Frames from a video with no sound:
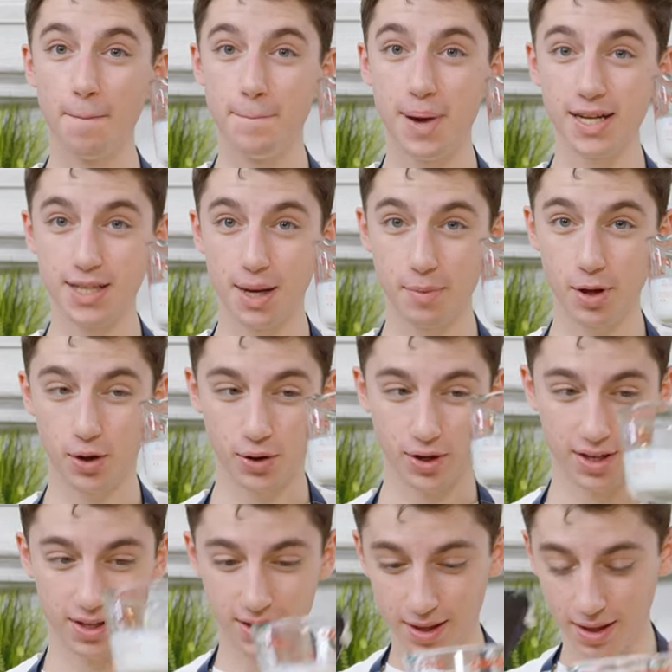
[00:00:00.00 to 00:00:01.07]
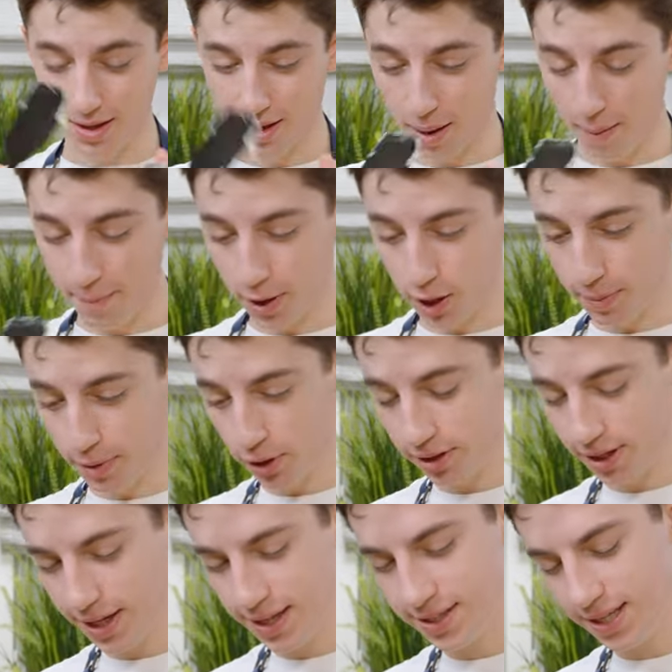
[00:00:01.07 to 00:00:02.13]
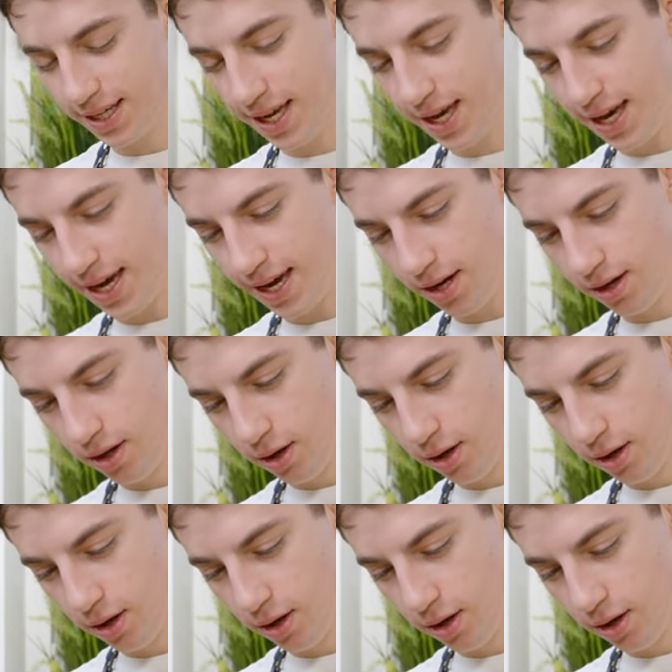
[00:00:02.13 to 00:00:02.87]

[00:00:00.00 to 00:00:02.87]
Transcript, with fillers: buttermilk. Buttermilk is the key.